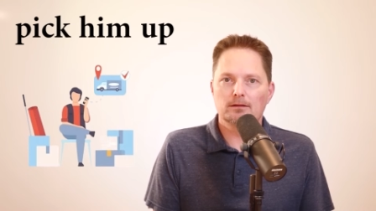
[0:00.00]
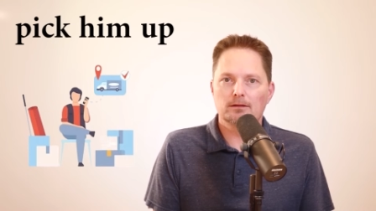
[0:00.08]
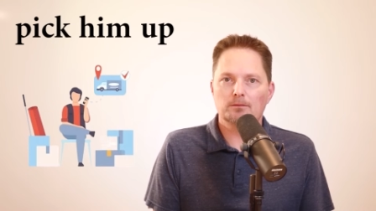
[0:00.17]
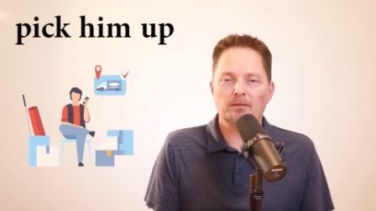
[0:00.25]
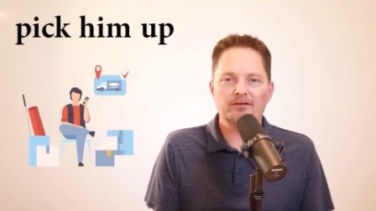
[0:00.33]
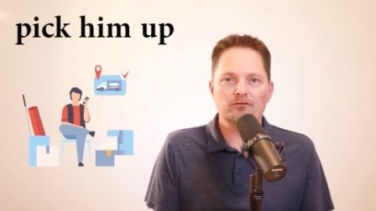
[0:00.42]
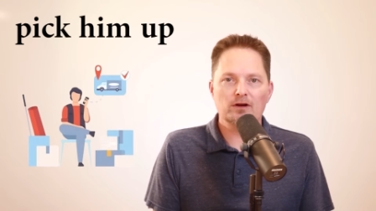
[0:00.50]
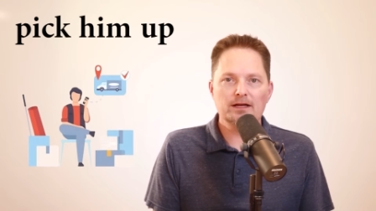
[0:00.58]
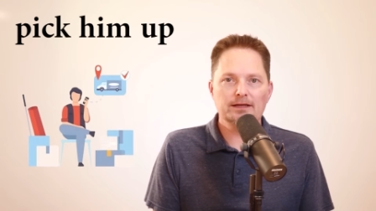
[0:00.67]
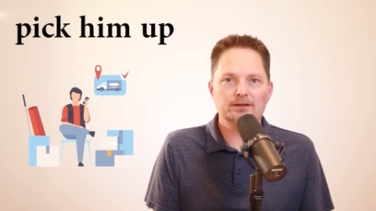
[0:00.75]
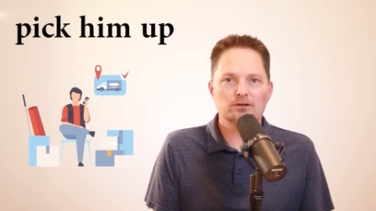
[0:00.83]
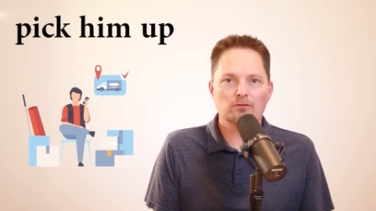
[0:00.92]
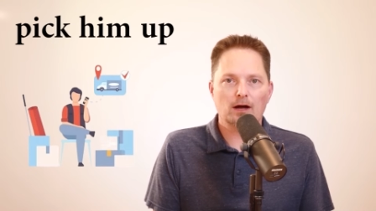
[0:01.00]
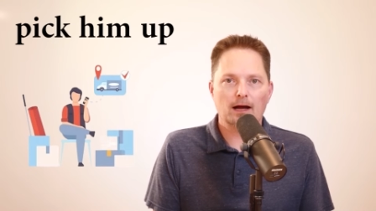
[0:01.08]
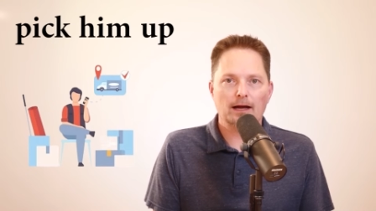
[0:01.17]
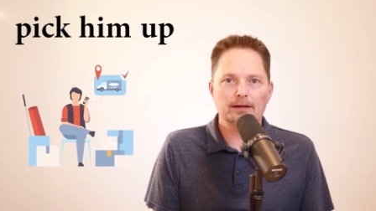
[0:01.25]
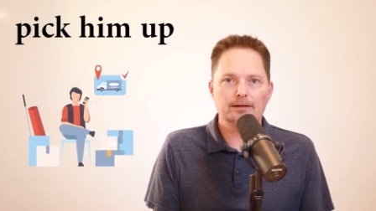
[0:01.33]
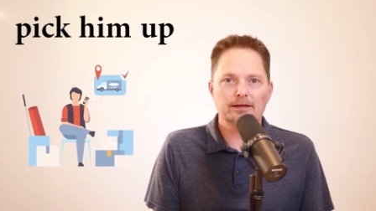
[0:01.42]
My friend needs a
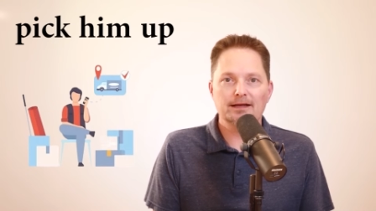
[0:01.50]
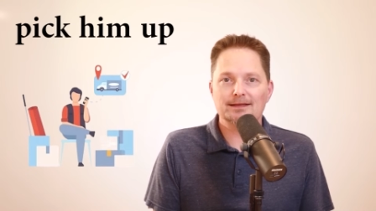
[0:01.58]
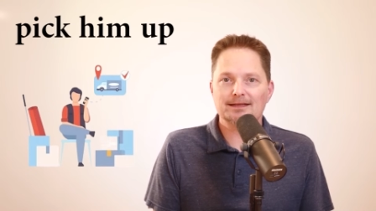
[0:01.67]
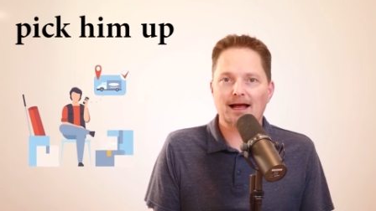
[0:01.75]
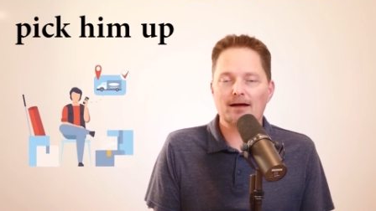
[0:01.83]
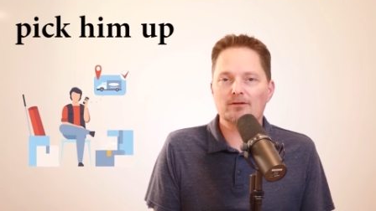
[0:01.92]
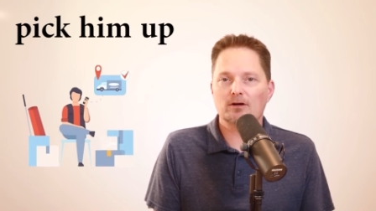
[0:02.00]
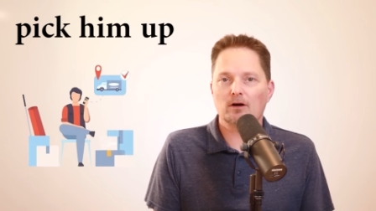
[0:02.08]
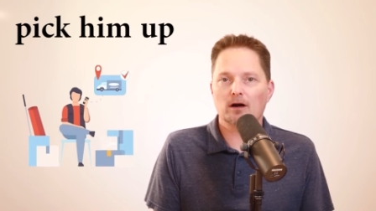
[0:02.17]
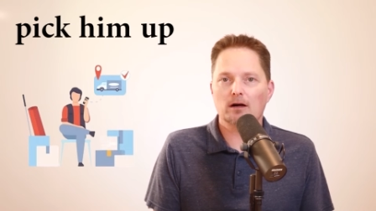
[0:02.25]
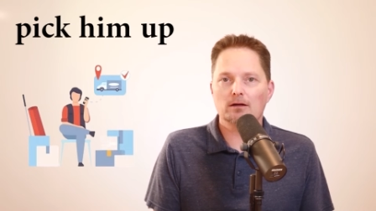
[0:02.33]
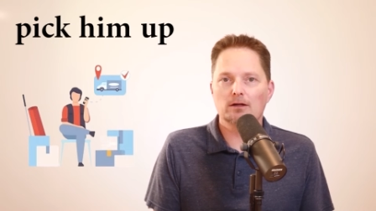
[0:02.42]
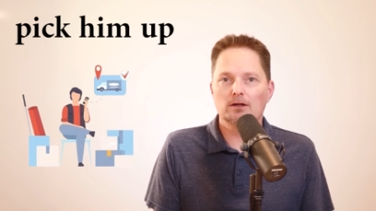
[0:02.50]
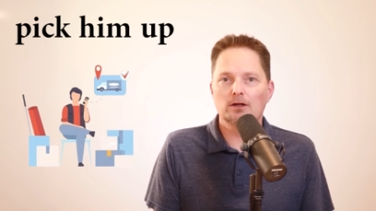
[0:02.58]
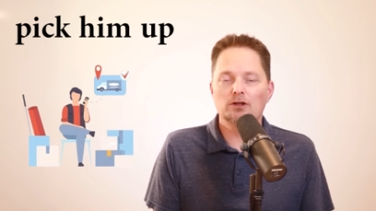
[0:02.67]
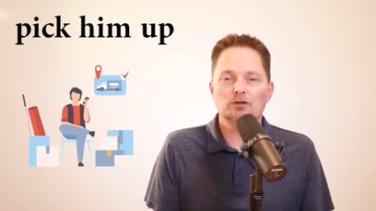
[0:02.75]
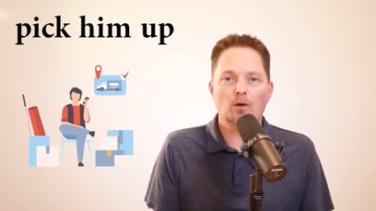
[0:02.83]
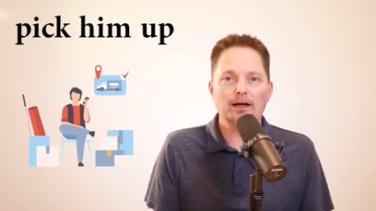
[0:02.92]
ride. He doesn't have a car,
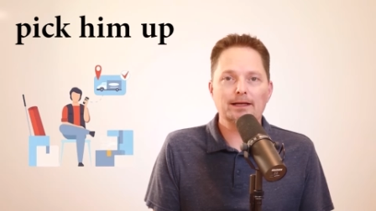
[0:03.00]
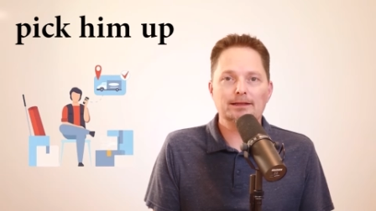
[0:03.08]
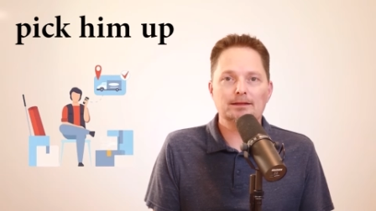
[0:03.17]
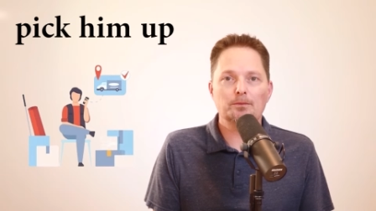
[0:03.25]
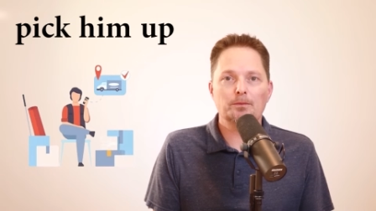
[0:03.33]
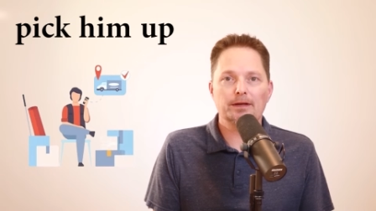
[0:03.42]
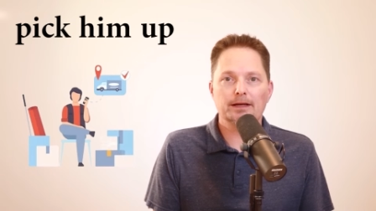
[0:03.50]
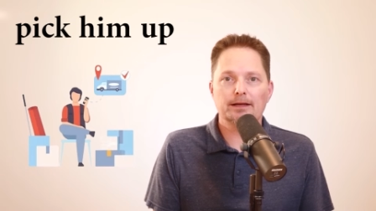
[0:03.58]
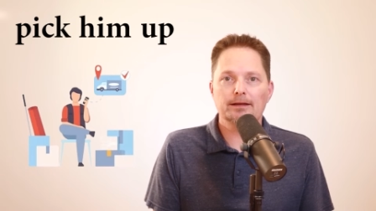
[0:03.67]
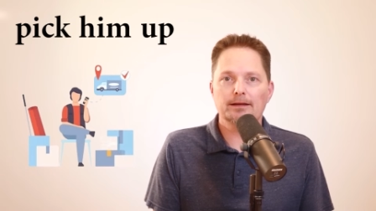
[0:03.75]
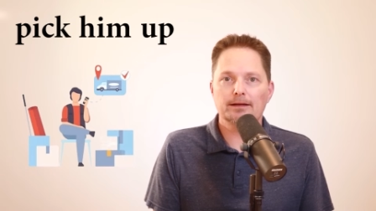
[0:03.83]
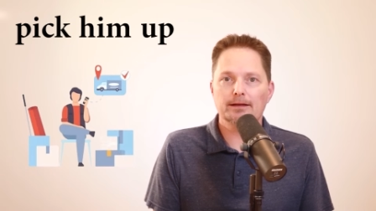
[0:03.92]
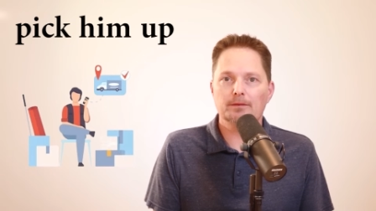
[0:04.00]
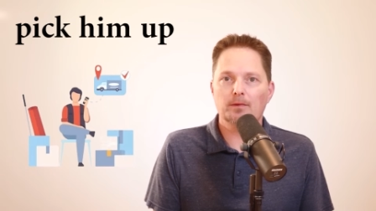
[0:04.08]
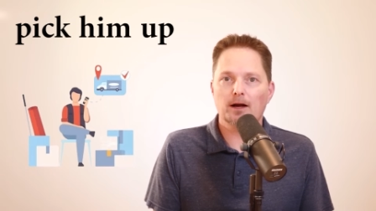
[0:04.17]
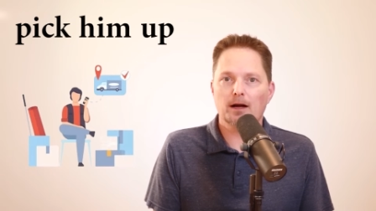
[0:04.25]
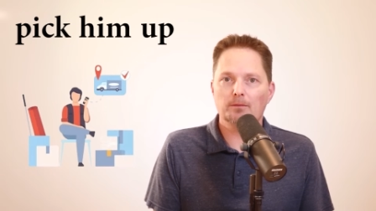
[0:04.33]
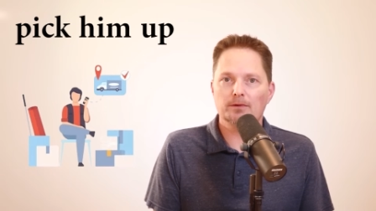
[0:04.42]
so I need to pick him
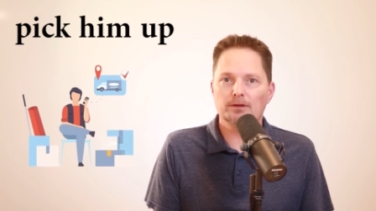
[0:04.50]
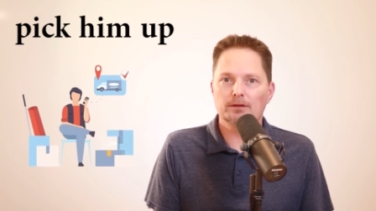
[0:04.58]
up.